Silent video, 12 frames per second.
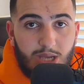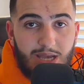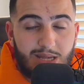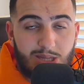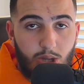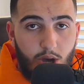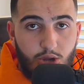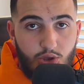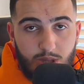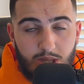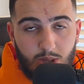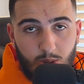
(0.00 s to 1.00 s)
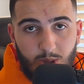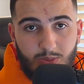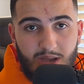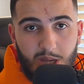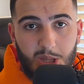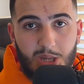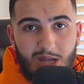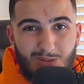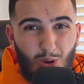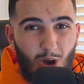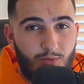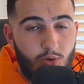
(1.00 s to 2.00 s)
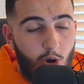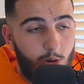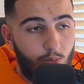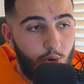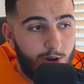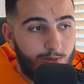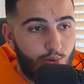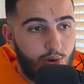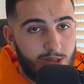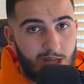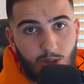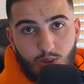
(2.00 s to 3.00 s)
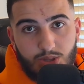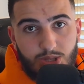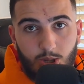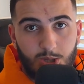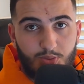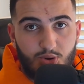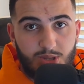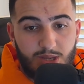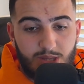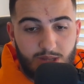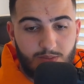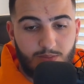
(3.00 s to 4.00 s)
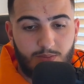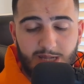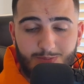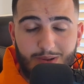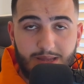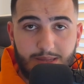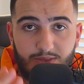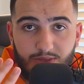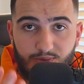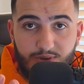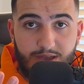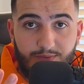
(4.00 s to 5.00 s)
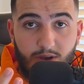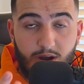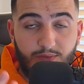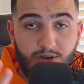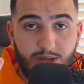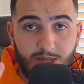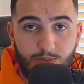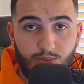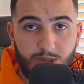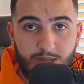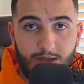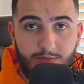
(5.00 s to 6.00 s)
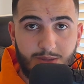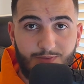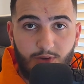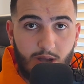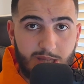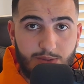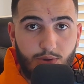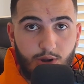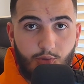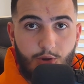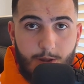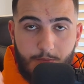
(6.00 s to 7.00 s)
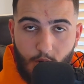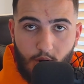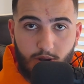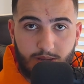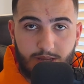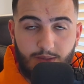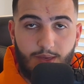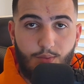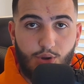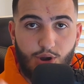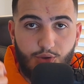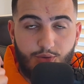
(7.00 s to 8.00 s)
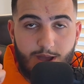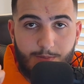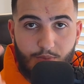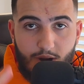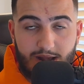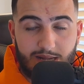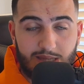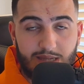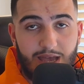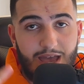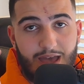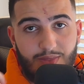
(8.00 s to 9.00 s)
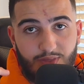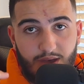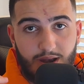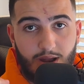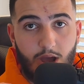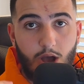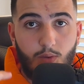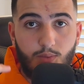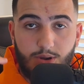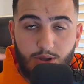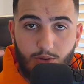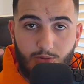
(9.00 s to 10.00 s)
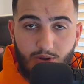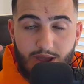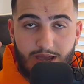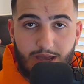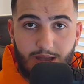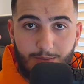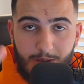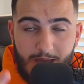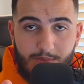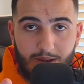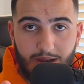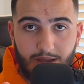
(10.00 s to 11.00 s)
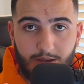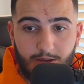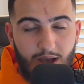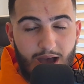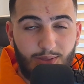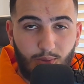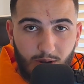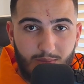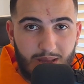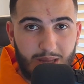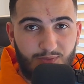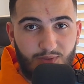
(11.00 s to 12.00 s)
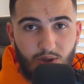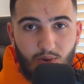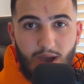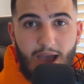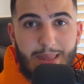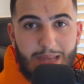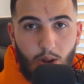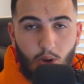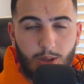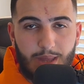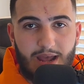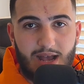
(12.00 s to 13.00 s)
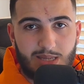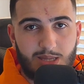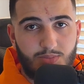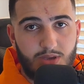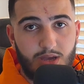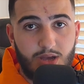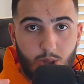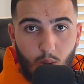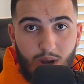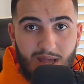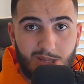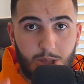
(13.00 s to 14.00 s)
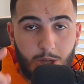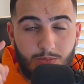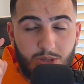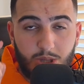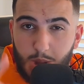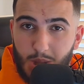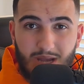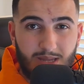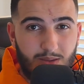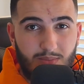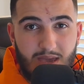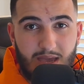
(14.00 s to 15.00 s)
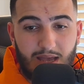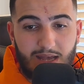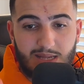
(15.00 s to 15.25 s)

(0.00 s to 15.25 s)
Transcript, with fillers: you can get started using this automation as part of your onboarding process or your sales process. It's split into three very, very simple steps. First, you want to create a product, then we want to create a price, and then we want to create a payment link. I don't want to make this video any longer than it has to be. So let's jump straight into Make and